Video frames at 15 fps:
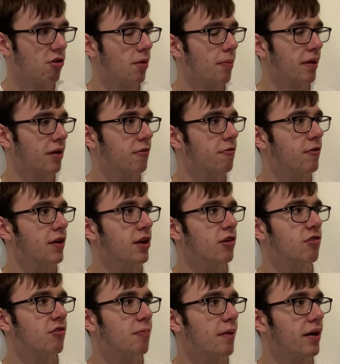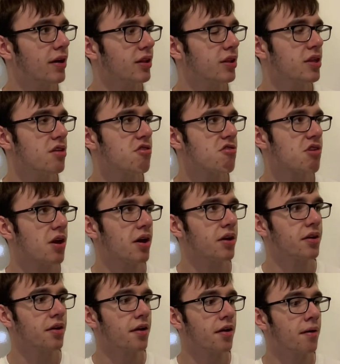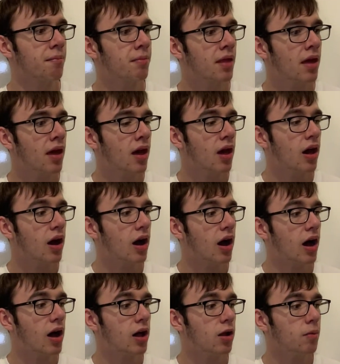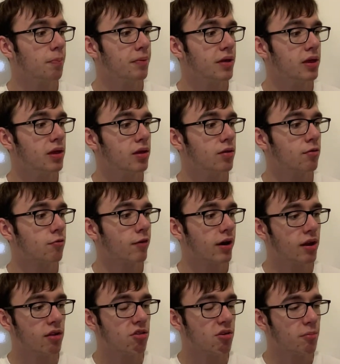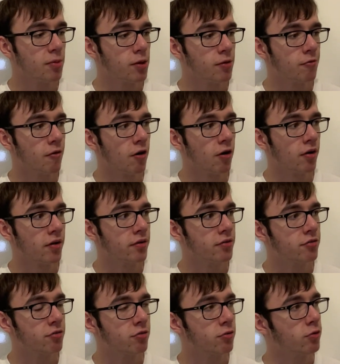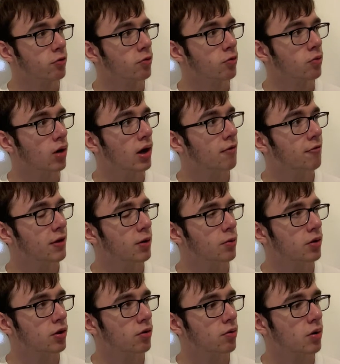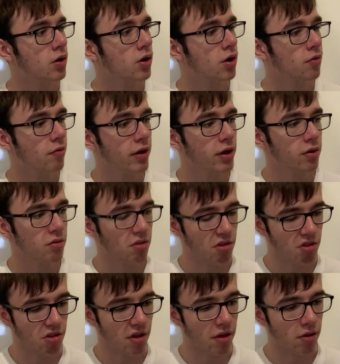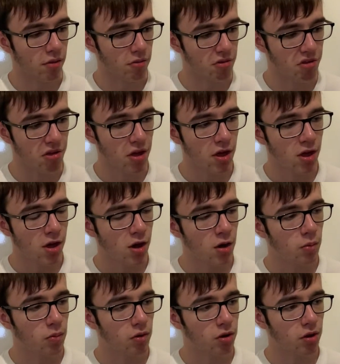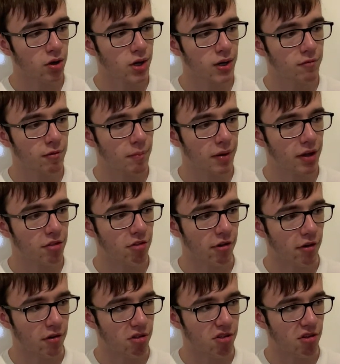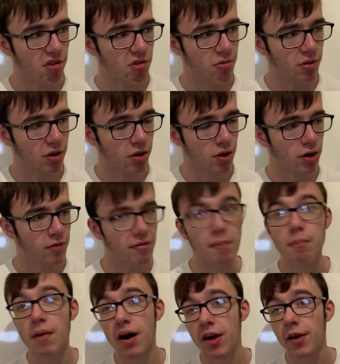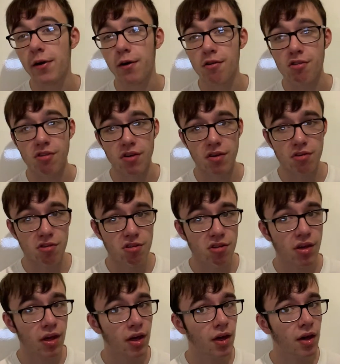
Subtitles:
topic finished by at least Saturday, I'll be ready to move on to, I think we'll go right on to cells. We'll look over mitosis, we'll look over meiosis,